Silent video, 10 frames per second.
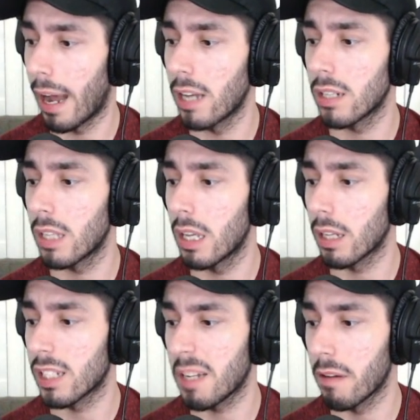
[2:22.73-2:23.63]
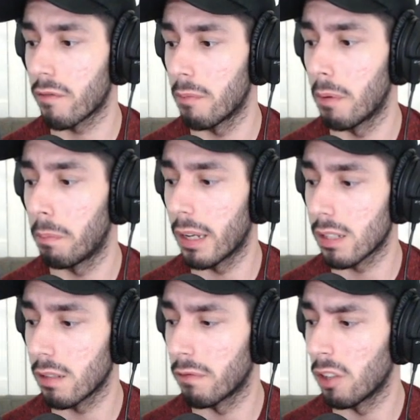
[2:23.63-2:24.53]
I just think it's coming from a
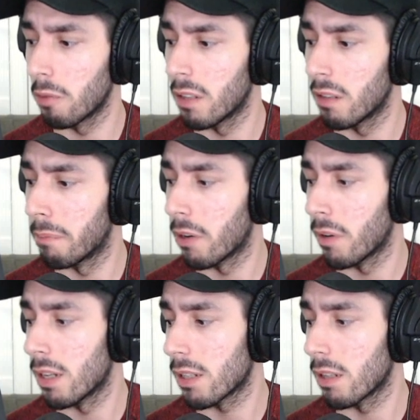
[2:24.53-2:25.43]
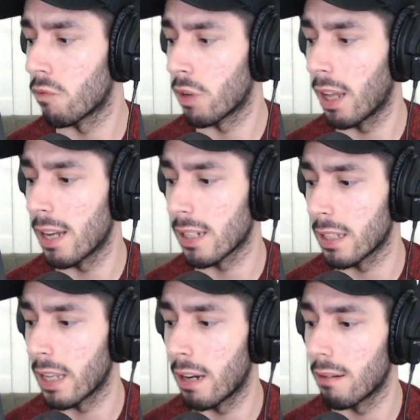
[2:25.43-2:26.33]
place of a little bit of bitterness and
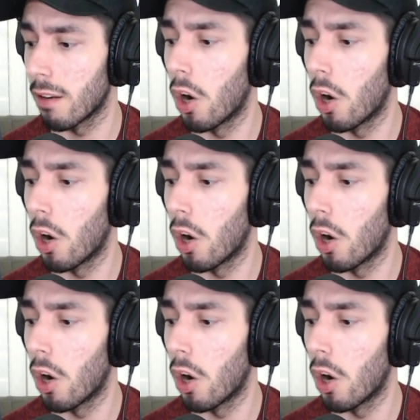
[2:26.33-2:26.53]
realizing that,